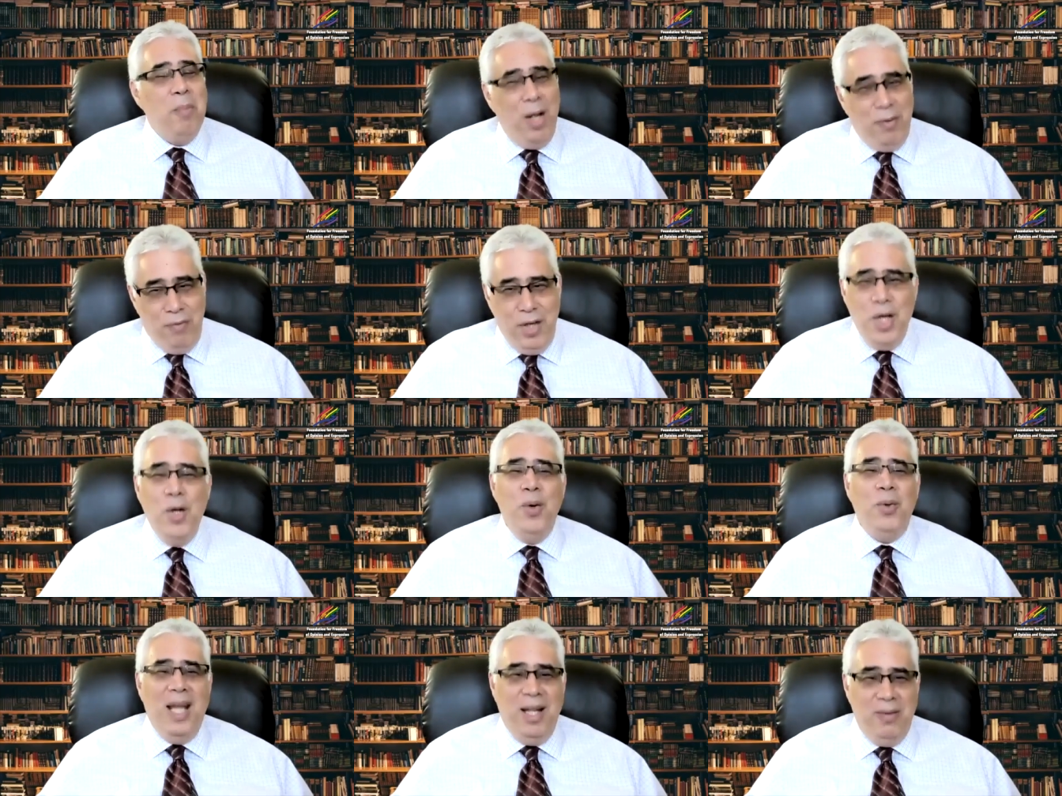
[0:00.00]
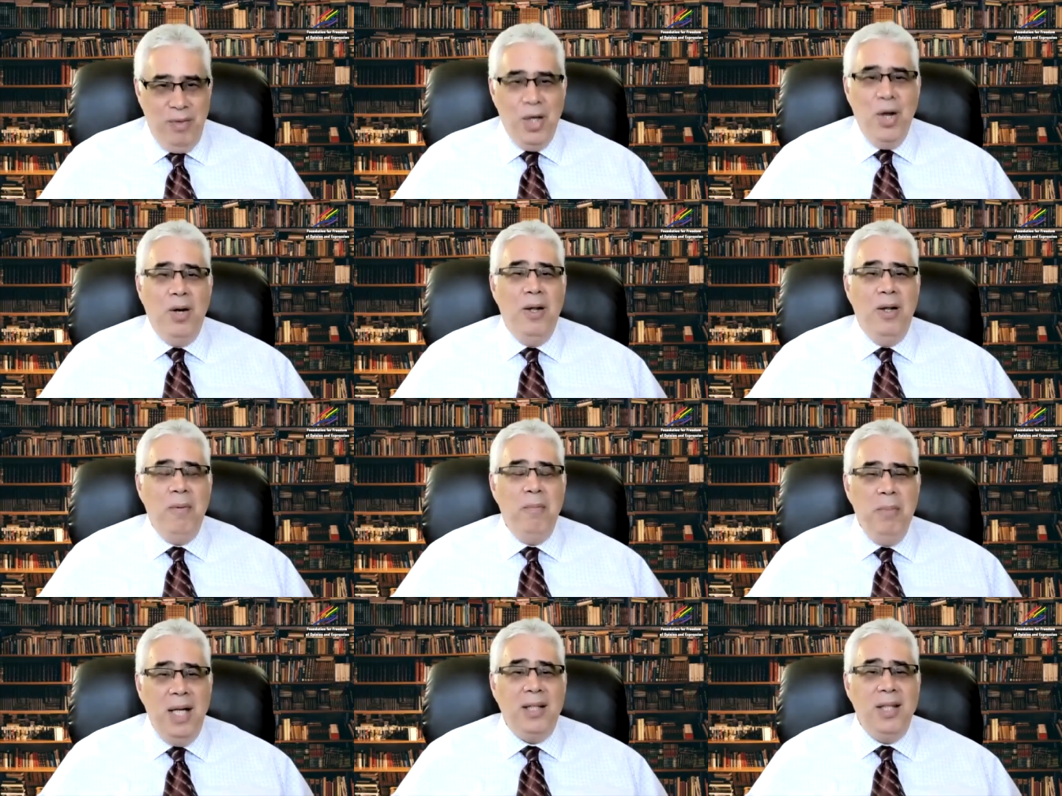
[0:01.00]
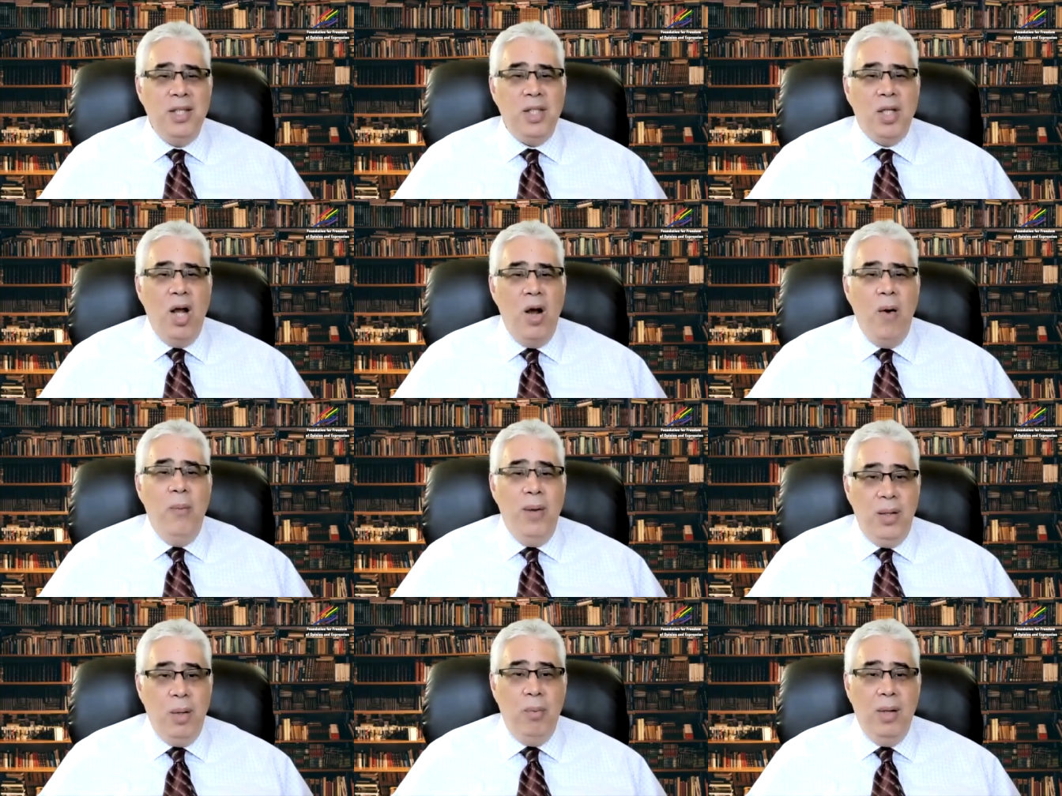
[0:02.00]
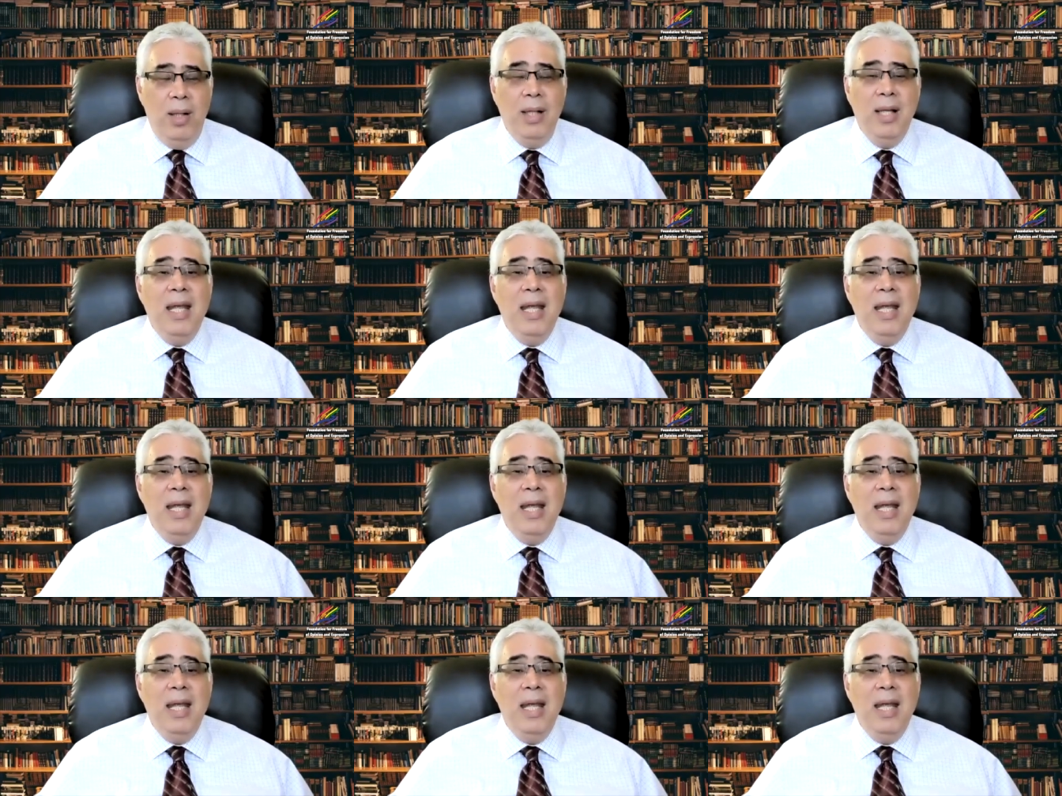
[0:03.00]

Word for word: But we know that we're gonna milk this cow very well.